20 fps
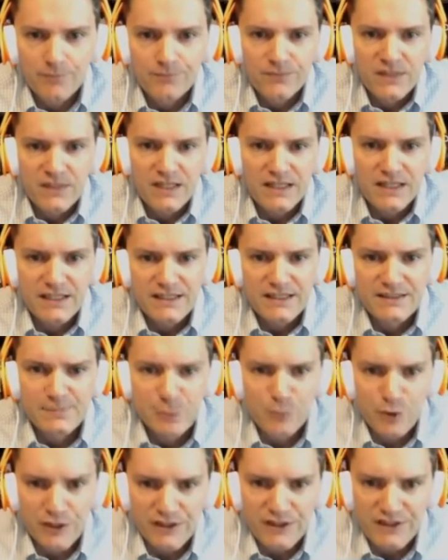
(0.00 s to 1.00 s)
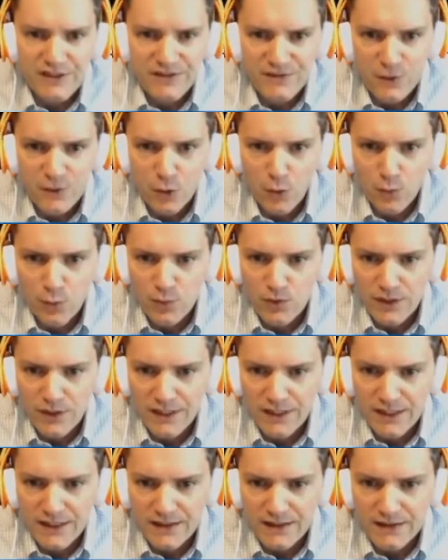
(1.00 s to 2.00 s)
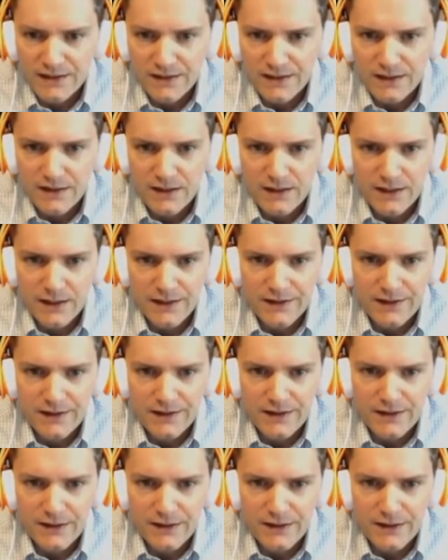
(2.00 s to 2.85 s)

It is pretty difficult playing on